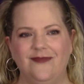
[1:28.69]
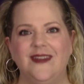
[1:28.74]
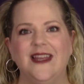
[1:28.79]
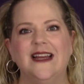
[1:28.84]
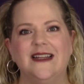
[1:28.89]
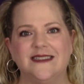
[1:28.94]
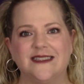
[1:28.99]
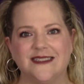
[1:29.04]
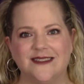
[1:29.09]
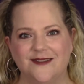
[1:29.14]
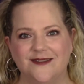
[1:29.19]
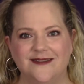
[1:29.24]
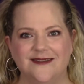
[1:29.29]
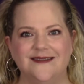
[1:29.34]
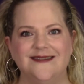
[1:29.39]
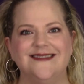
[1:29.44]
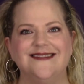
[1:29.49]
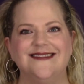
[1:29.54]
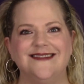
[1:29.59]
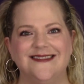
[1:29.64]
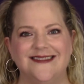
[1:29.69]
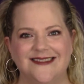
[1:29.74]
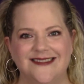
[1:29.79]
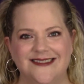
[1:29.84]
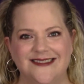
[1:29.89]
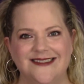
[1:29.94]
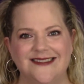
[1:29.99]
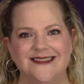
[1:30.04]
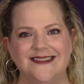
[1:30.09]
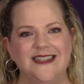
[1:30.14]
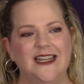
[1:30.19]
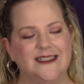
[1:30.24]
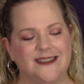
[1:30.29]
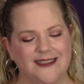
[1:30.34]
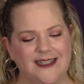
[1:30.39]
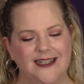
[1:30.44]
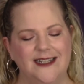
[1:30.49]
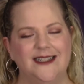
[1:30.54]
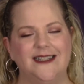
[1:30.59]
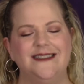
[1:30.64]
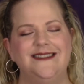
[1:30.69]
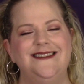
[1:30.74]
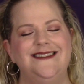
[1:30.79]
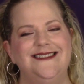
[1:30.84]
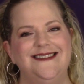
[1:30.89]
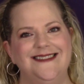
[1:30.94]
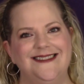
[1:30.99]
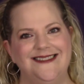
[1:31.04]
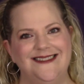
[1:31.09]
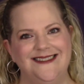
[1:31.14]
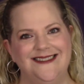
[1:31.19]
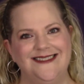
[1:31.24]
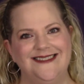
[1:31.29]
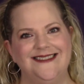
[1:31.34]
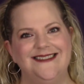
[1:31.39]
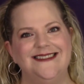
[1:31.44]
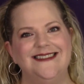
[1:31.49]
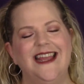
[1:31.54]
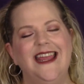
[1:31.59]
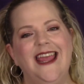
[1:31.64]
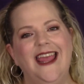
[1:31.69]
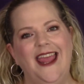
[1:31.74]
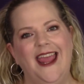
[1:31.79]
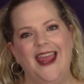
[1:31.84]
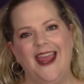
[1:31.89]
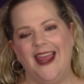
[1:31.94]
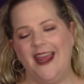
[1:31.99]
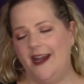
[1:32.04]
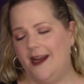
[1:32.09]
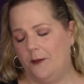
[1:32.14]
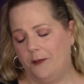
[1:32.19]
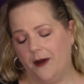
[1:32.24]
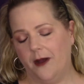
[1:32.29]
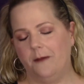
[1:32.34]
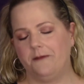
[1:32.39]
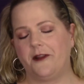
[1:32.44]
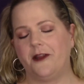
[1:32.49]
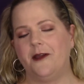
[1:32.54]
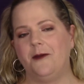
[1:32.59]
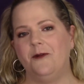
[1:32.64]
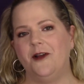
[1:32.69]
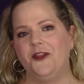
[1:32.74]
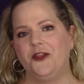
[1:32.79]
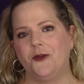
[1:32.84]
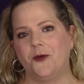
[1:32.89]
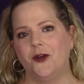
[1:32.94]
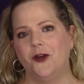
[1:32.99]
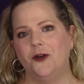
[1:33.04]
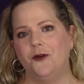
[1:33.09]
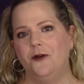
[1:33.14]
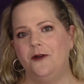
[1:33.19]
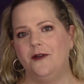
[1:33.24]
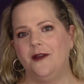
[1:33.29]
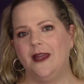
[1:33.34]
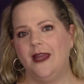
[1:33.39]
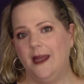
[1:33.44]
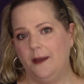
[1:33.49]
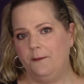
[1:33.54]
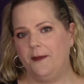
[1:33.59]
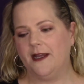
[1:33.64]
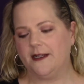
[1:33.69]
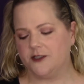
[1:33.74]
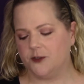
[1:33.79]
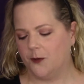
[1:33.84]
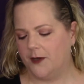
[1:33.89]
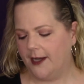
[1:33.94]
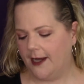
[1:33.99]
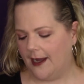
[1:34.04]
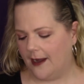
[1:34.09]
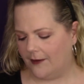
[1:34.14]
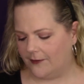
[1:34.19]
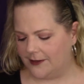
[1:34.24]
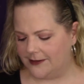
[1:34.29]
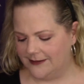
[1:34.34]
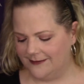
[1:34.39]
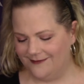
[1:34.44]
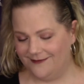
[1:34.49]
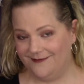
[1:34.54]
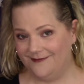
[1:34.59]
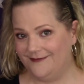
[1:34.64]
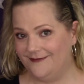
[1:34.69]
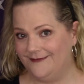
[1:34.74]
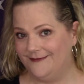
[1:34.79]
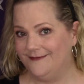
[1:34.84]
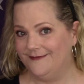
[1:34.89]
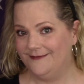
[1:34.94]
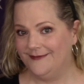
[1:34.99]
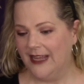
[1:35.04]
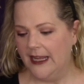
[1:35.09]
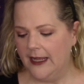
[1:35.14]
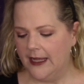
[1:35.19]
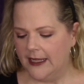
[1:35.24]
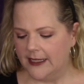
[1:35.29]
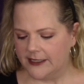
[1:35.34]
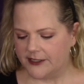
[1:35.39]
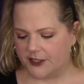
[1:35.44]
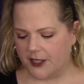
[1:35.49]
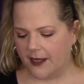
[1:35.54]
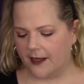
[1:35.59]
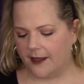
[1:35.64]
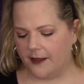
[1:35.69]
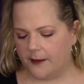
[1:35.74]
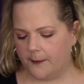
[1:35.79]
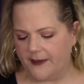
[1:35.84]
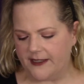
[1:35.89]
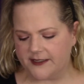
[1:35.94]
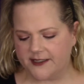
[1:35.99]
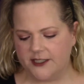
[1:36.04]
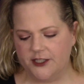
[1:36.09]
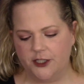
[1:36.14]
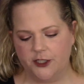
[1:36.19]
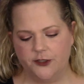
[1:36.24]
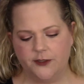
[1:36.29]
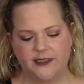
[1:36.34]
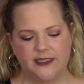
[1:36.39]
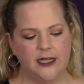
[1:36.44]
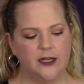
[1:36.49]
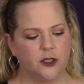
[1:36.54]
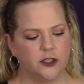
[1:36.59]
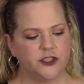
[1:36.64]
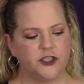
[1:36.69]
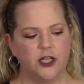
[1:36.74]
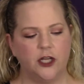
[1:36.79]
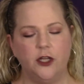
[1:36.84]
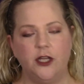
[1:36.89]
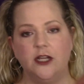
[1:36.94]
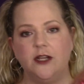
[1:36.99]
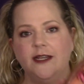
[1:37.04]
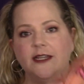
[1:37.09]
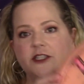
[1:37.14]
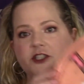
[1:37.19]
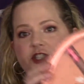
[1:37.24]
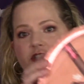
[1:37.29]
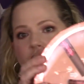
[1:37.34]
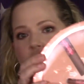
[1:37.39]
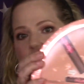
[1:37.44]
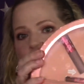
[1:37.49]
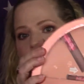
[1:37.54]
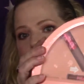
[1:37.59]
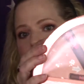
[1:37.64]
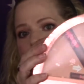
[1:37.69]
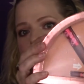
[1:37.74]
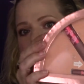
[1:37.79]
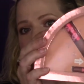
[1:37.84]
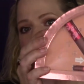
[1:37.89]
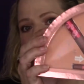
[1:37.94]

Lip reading: Yes. Yes, I did. And I promptly went through and picked one out. So I got the best of nudes here. So you get your